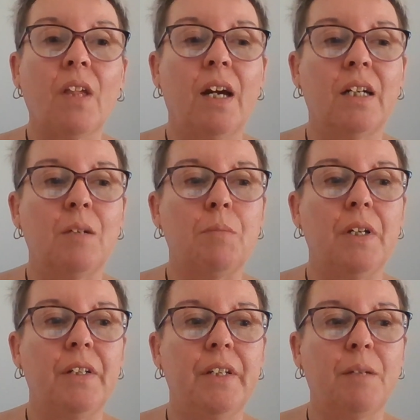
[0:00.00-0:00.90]

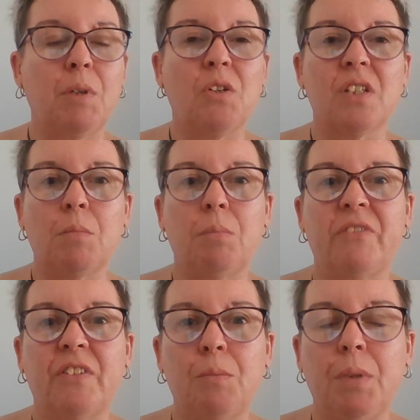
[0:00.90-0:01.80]
Now, because I'm a
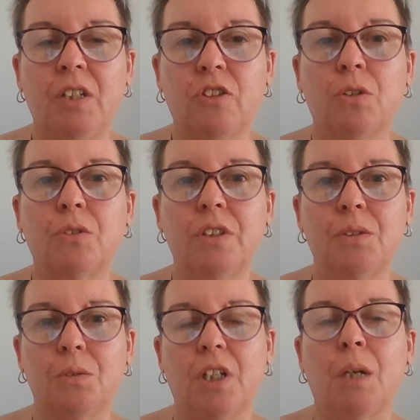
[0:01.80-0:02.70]
very
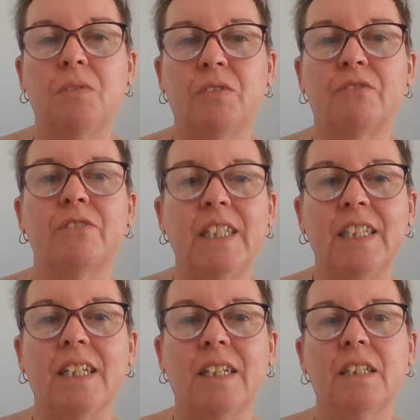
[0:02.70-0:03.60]
pictorial type of a
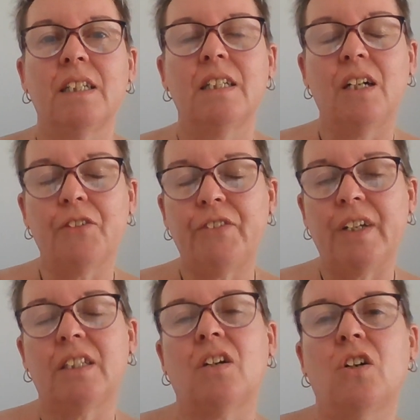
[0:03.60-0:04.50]
reader, I
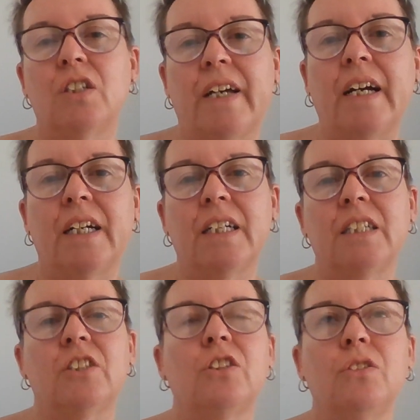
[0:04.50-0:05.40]
found it kind of
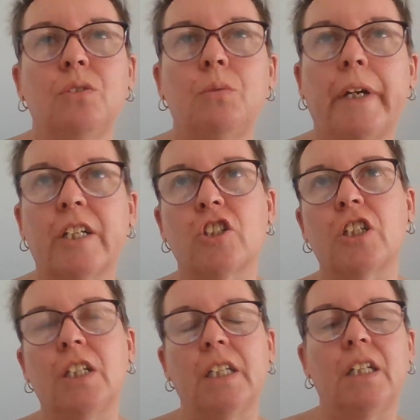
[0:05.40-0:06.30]
hard to
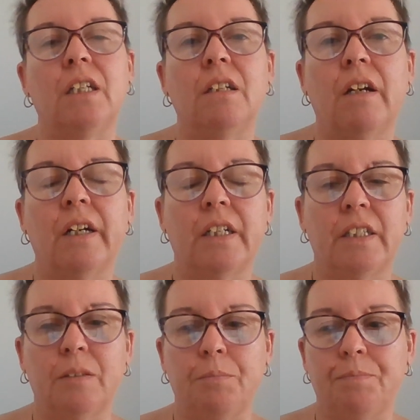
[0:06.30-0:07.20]
actually
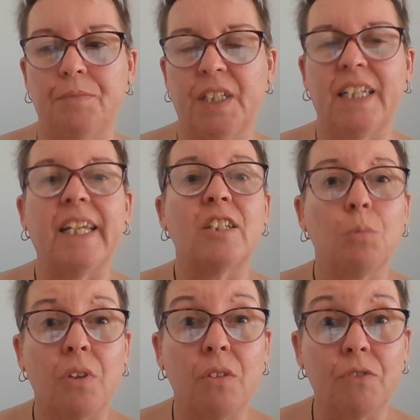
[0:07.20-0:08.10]
connect
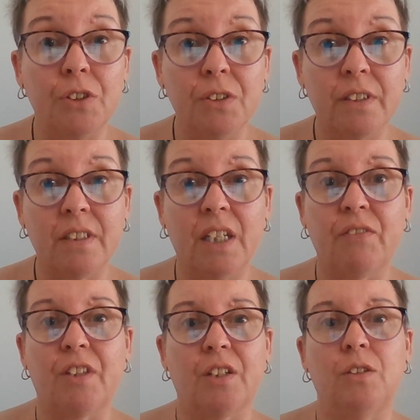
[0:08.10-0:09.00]
with the runes,
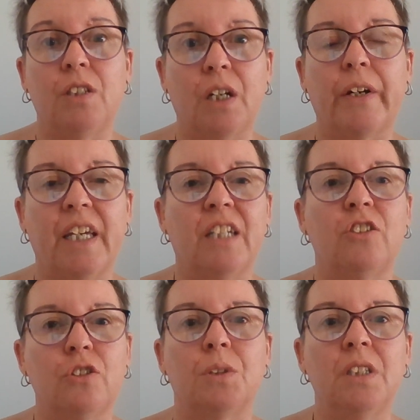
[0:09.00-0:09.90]
even though, I can
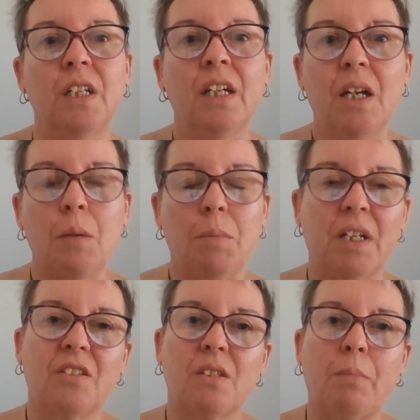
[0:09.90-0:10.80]
do it.
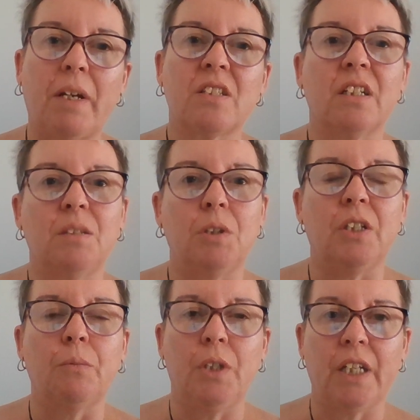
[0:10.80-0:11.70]
But it's basically
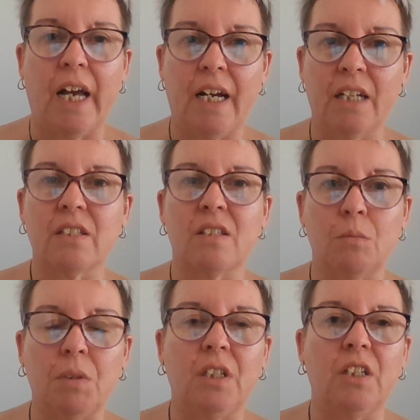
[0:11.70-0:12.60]
when you cast
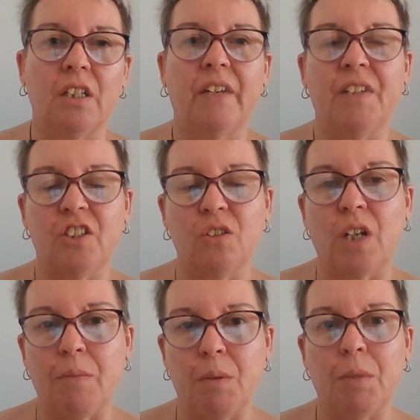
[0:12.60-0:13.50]
them and then, having to look
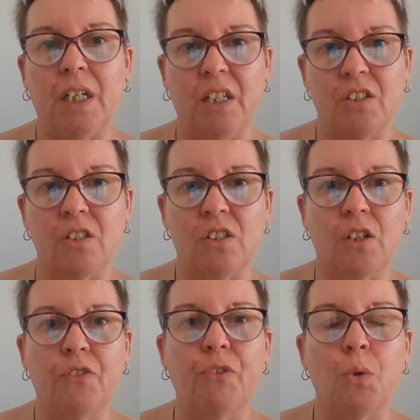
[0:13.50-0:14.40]
up the meanings and
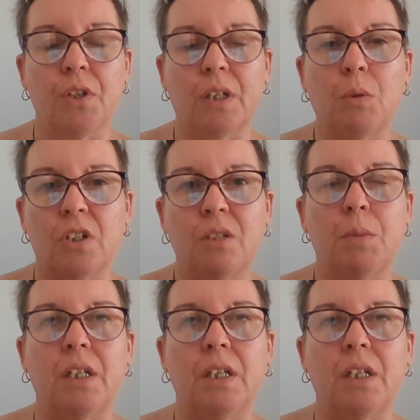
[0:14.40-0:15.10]
so forth. And I want it